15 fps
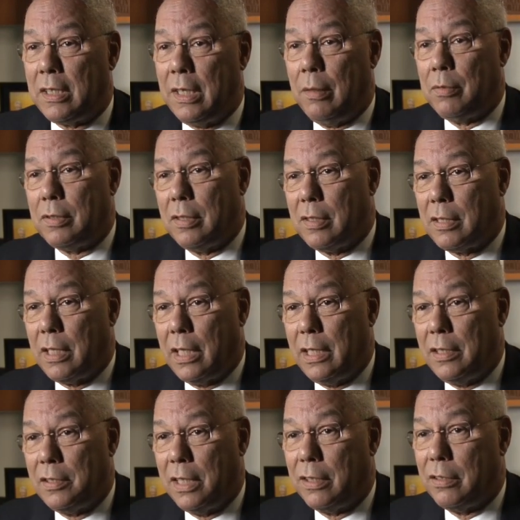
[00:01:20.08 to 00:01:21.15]
comes to
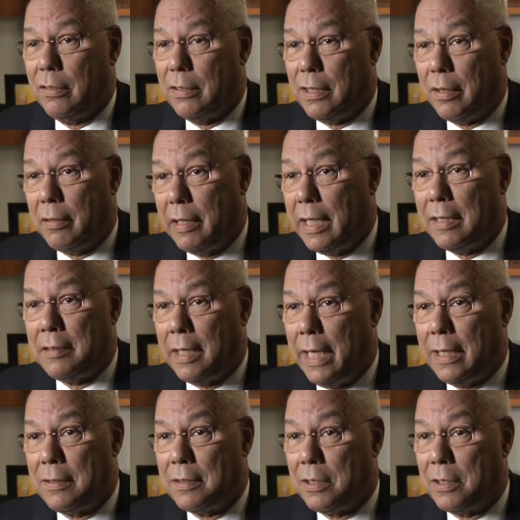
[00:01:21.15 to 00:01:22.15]
study centers and think tanks.